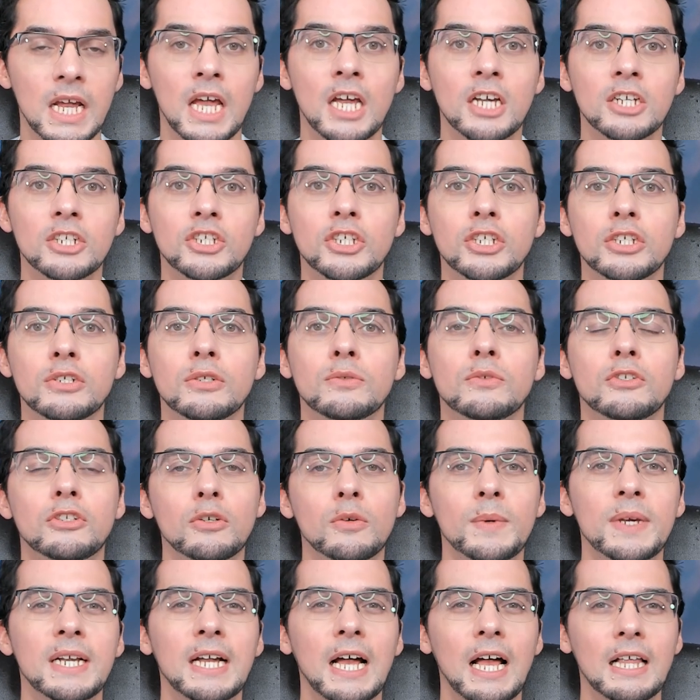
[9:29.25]
to
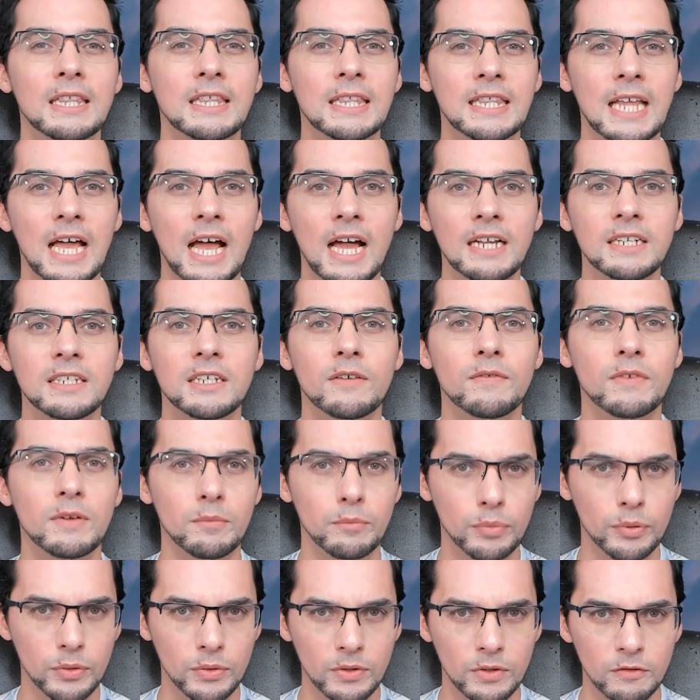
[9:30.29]
doing a lot of
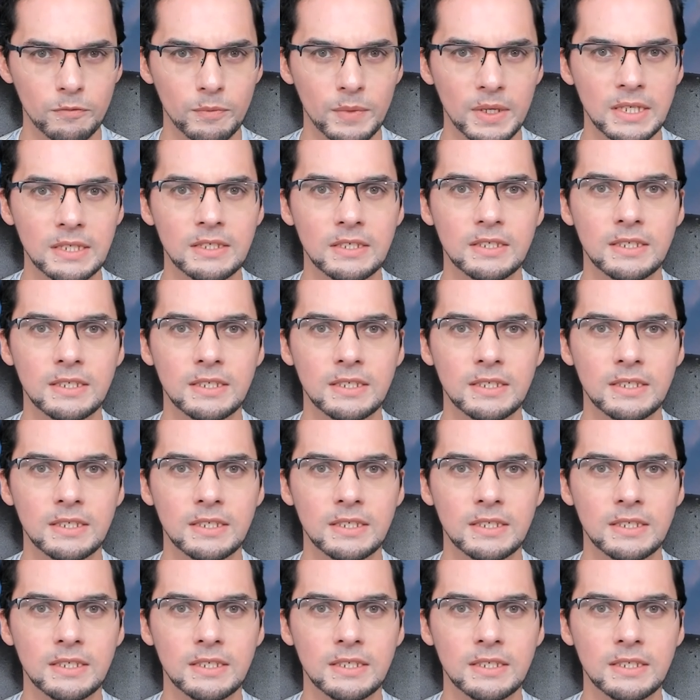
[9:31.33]
improvements